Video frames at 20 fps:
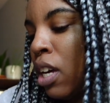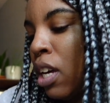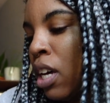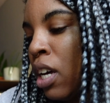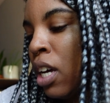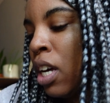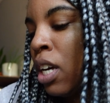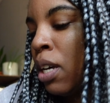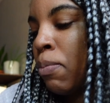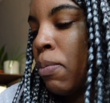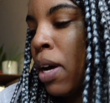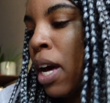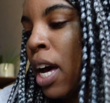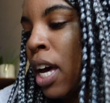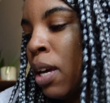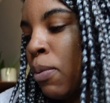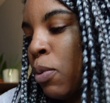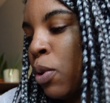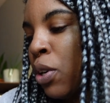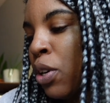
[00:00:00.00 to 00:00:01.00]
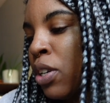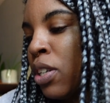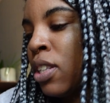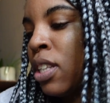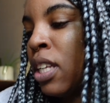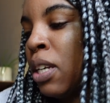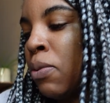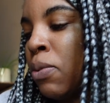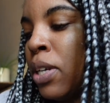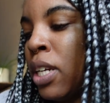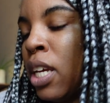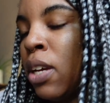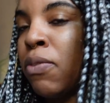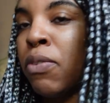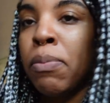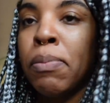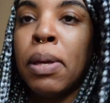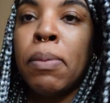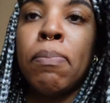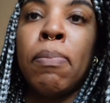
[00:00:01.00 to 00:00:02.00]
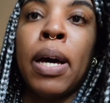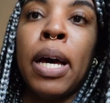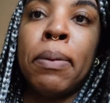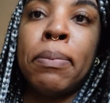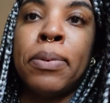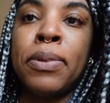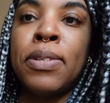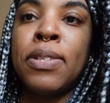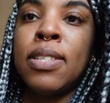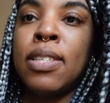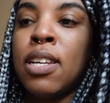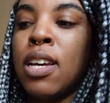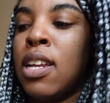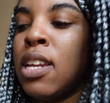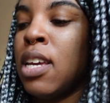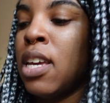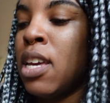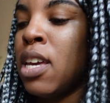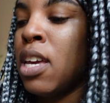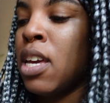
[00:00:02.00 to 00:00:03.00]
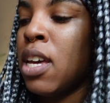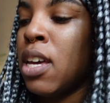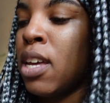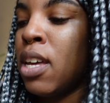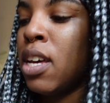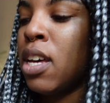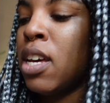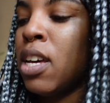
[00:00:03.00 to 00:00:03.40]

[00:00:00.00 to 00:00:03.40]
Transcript: Um, I am currently reading from my Bible study.